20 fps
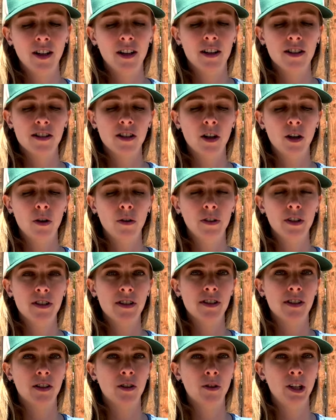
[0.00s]
So this
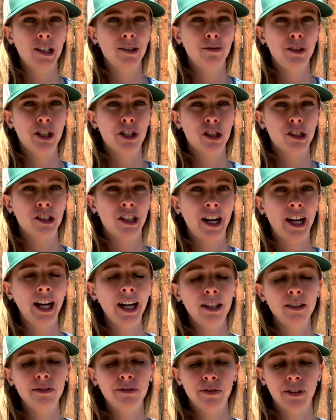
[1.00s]
is a great feature to
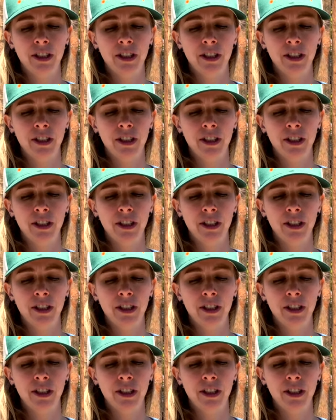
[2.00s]
have,